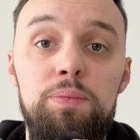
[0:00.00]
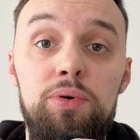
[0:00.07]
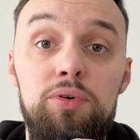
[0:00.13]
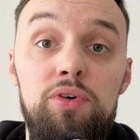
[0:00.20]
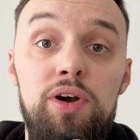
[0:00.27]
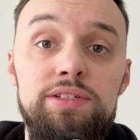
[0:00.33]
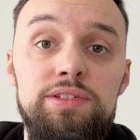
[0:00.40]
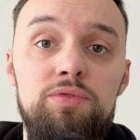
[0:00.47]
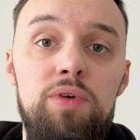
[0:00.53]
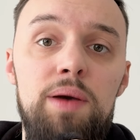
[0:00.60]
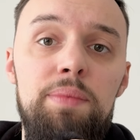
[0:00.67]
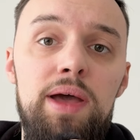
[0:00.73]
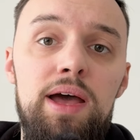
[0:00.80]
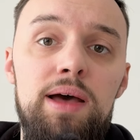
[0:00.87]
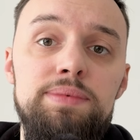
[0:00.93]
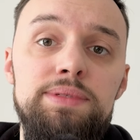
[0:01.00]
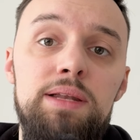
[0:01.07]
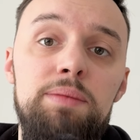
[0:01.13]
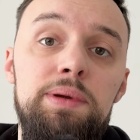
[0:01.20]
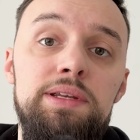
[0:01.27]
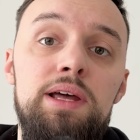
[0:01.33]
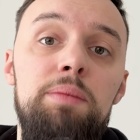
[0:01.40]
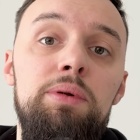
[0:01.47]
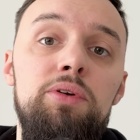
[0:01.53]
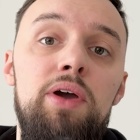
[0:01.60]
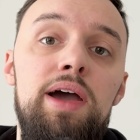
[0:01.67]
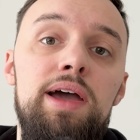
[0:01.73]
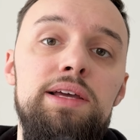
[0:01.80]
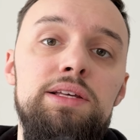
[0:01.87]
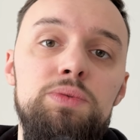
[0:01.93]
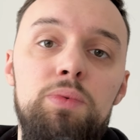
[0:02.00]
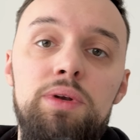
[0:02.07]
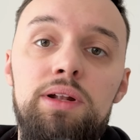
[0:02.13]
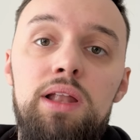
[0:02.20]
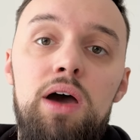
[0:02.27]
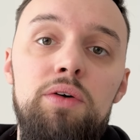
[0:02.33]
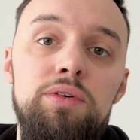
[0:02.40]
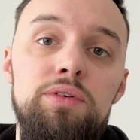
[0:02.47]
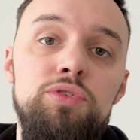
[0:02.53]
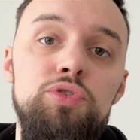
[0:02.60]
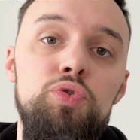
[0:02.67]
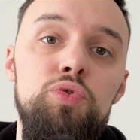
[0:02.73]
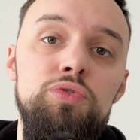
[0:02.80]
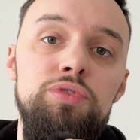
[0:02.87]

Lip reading: progressive web apps and PWAs would allow you to